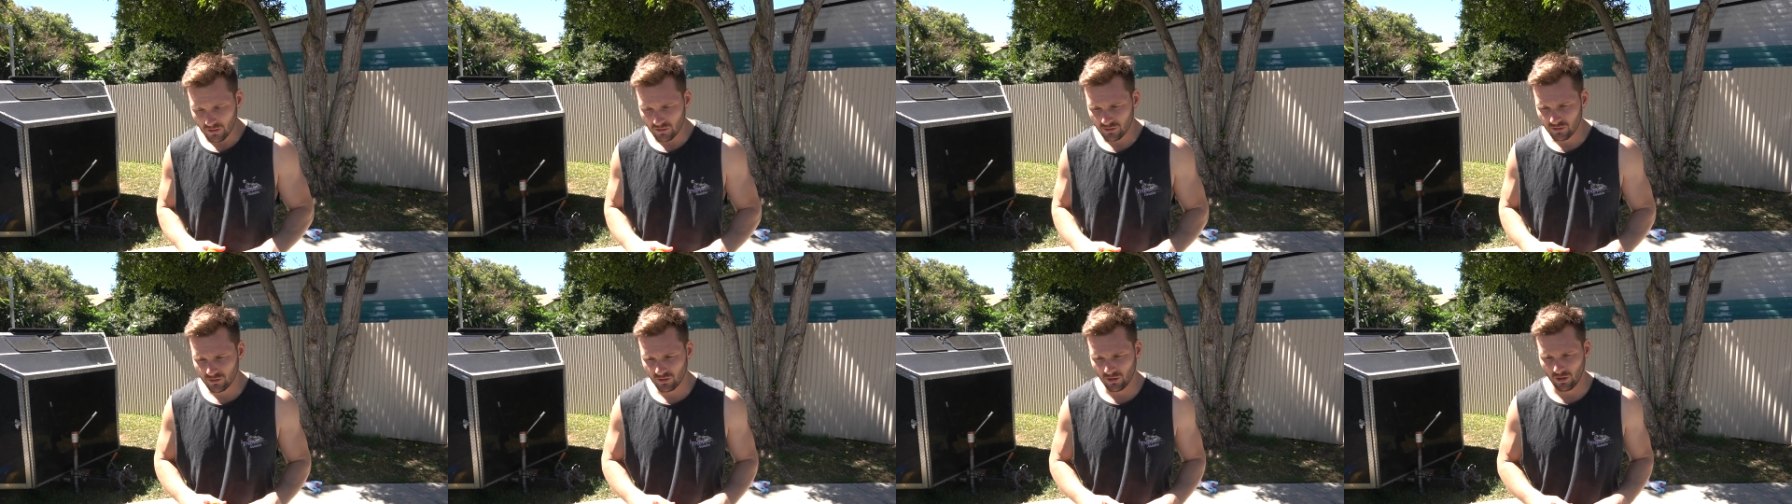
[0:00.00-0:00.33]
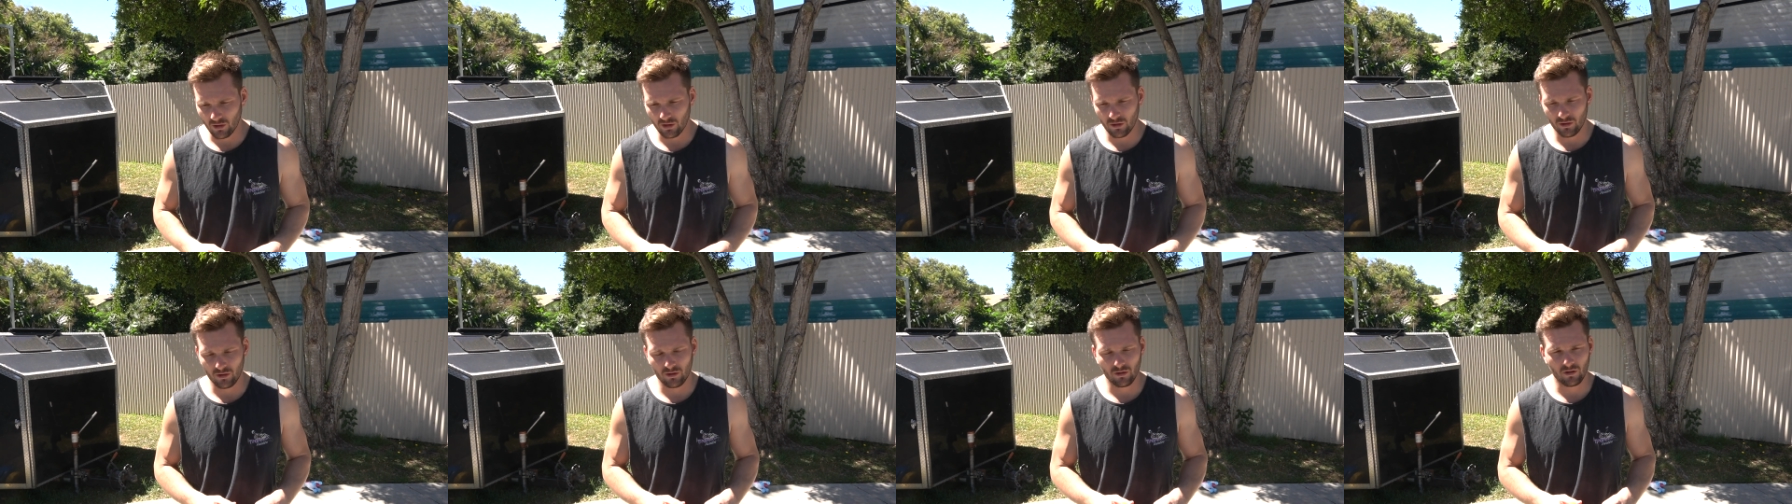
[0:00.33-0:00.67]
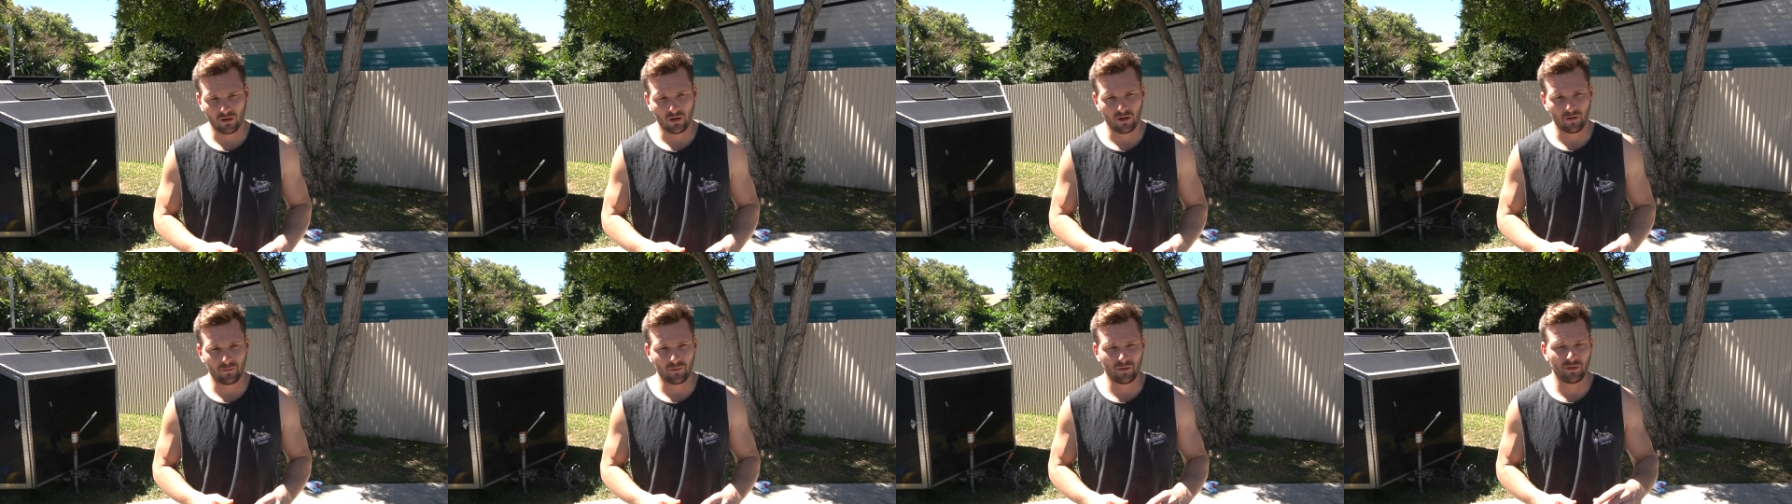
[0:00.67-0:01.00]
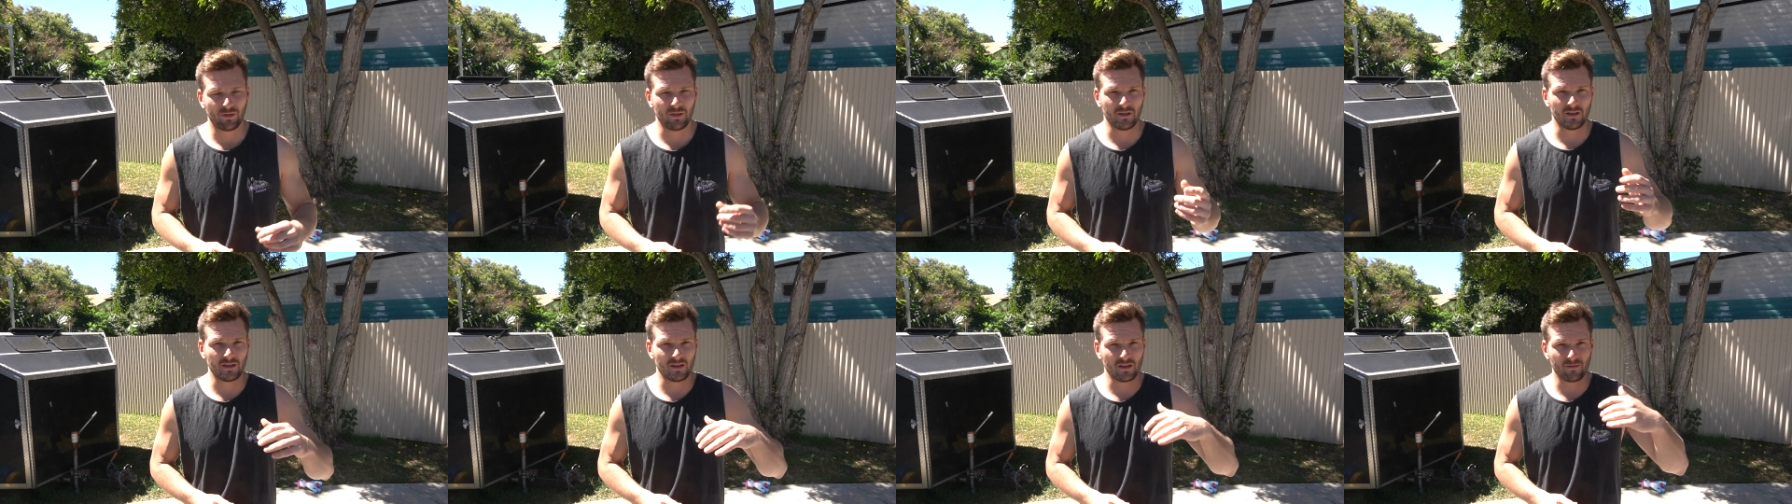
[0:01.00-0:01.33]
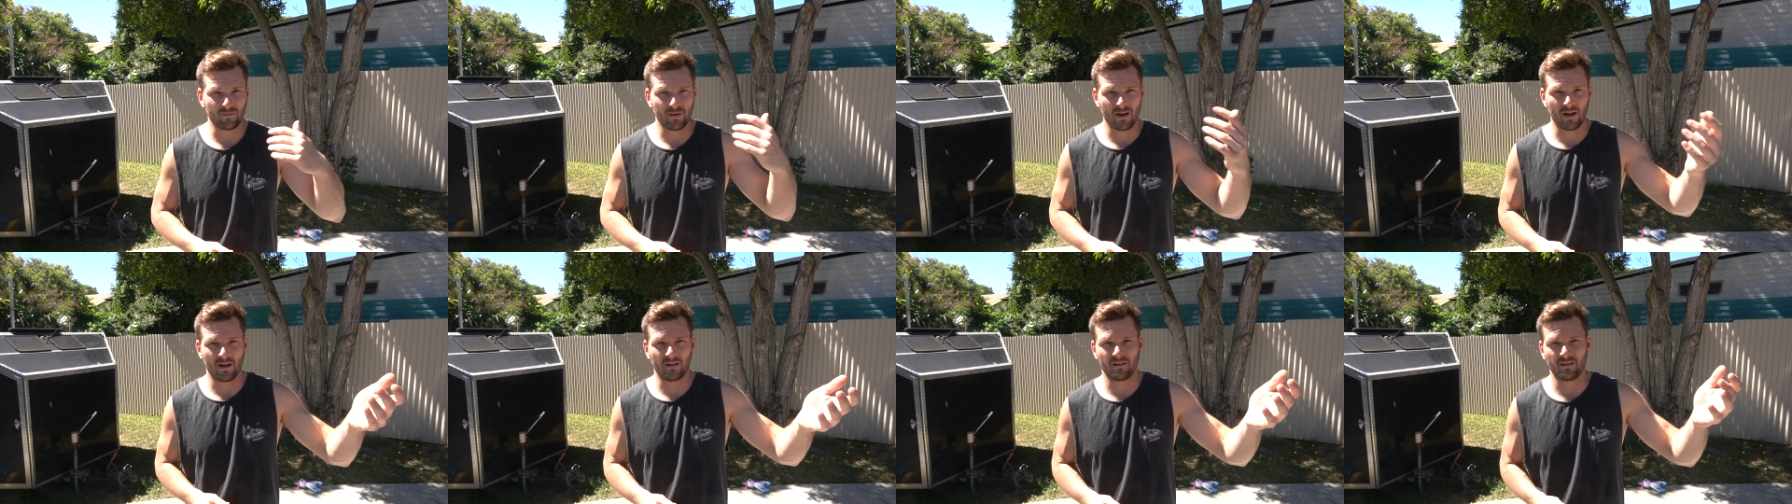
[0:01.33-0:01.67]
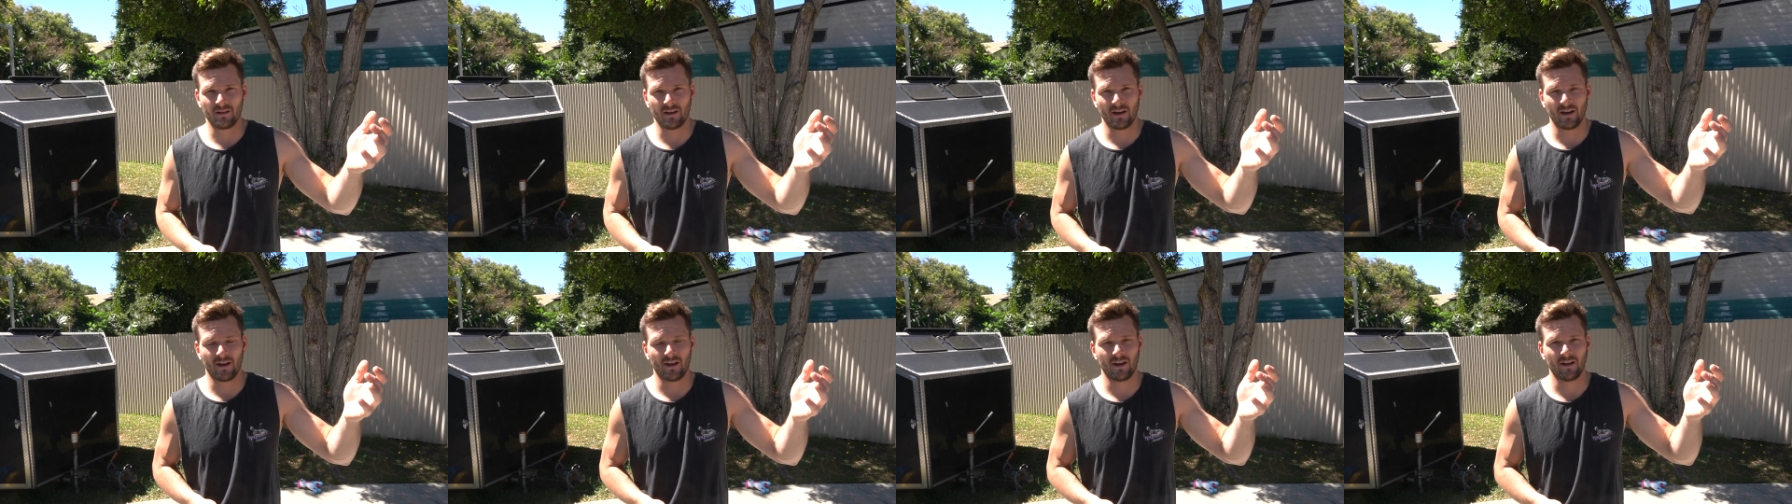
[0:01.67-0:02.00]
So I've been thinking about
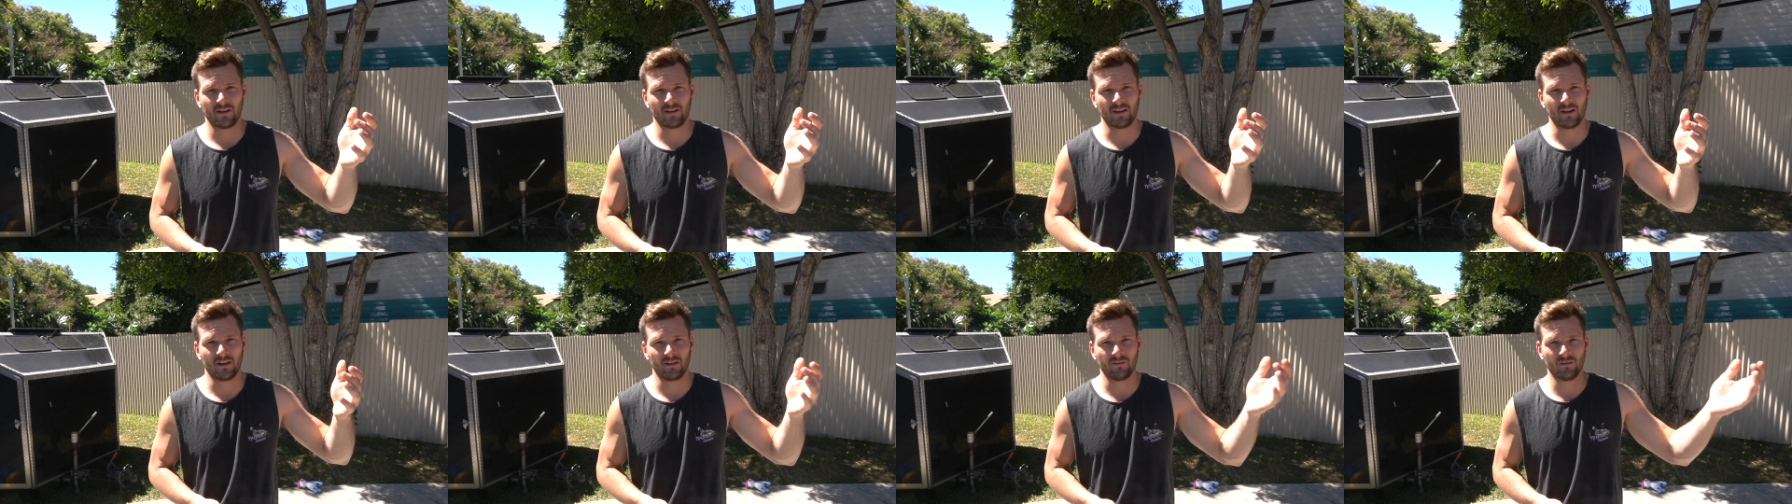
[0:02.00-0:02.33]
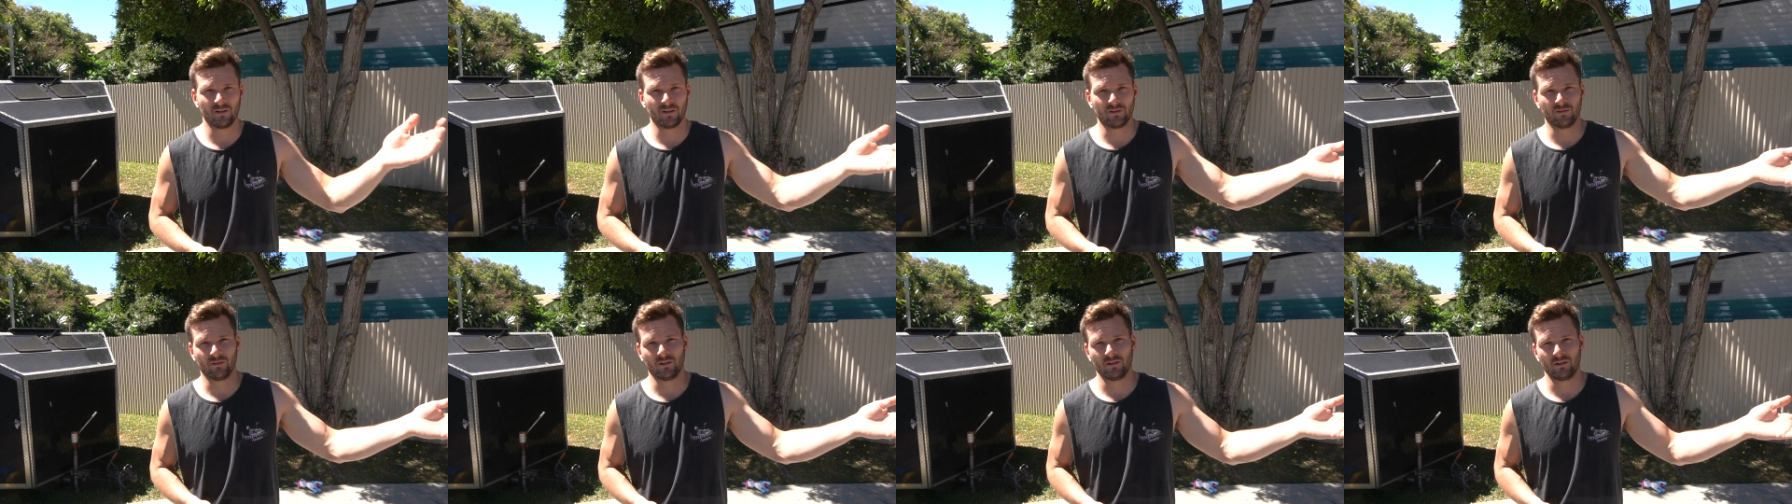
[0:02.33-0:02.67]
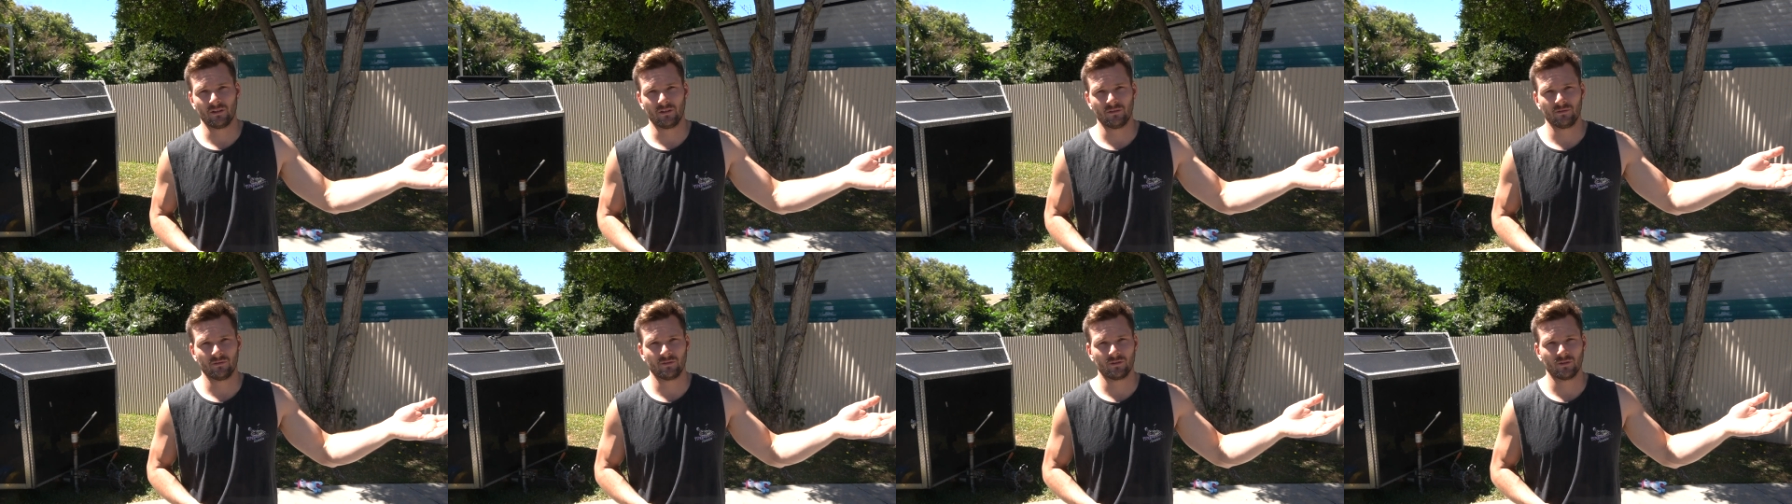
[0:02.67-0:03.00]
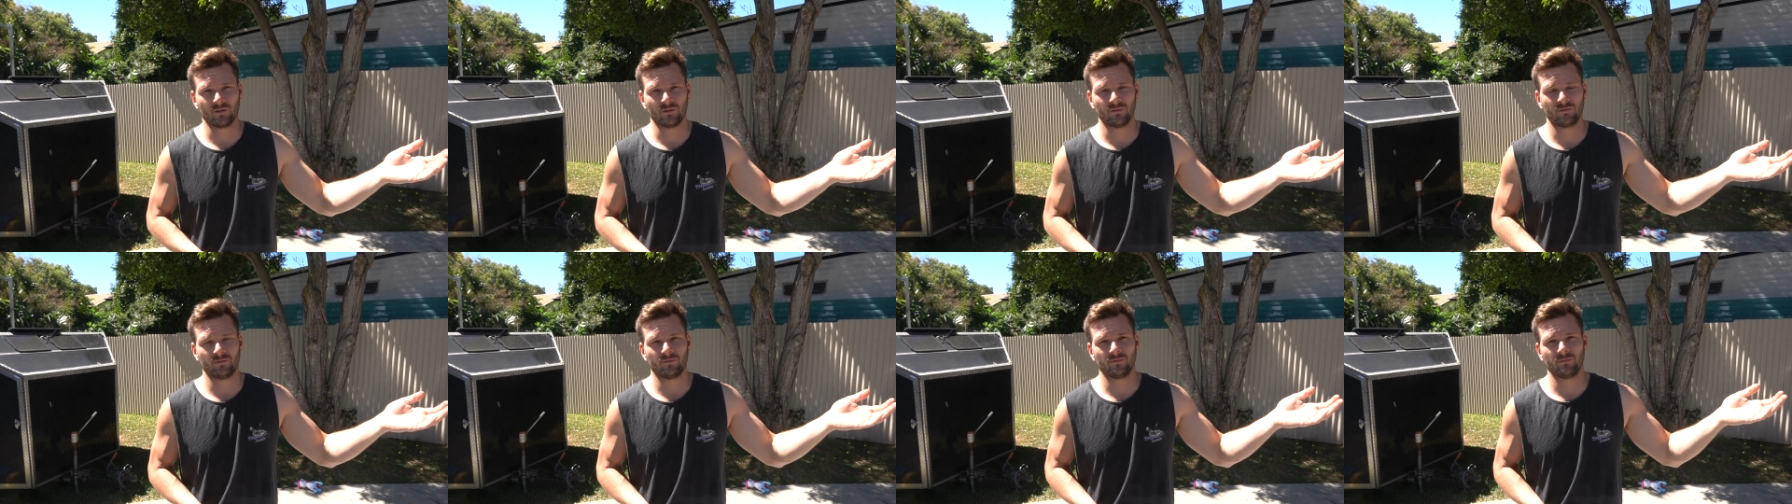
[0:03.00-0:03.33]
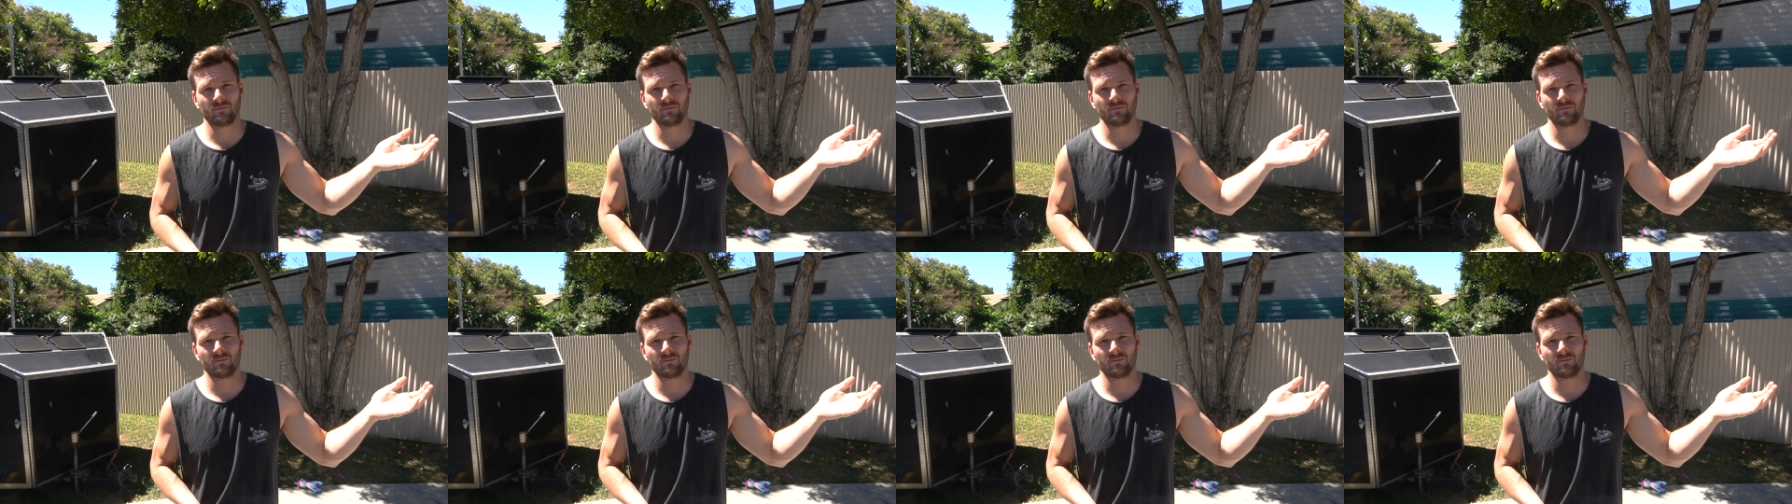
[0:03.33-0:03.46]
uh, getting rid of it and sort of